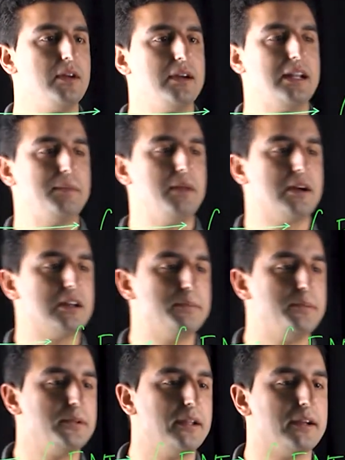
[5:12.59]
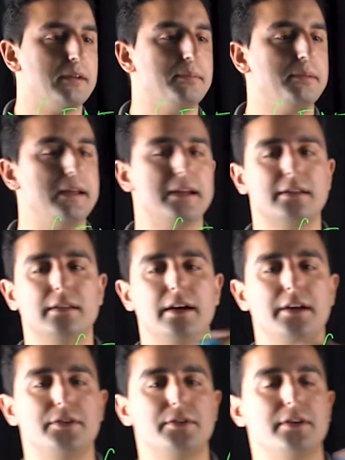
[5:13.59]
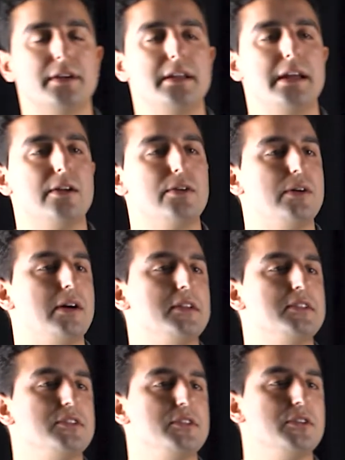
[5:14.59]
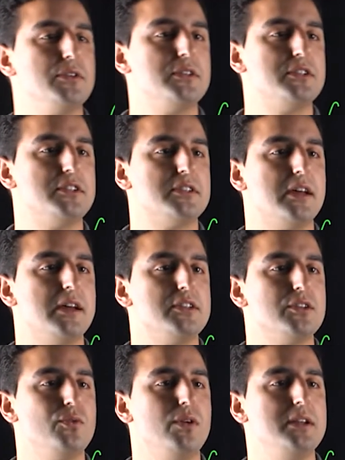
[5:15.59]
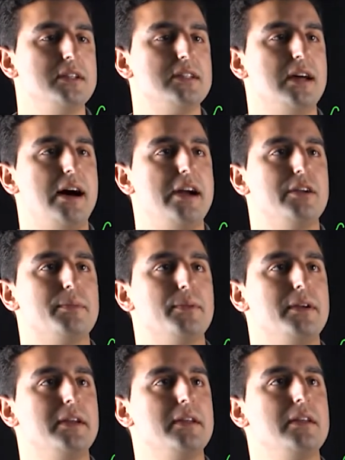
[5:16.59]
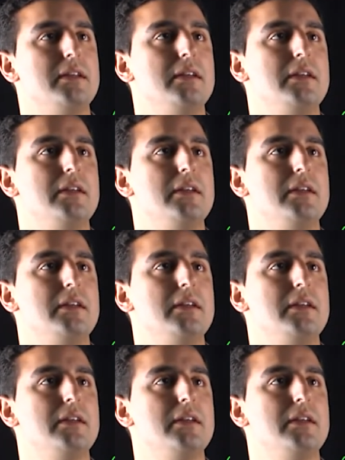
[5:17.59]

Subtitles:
And I'm not going to put like a blank line or an arrow on it, so you know it's just that. So one is the higher brain.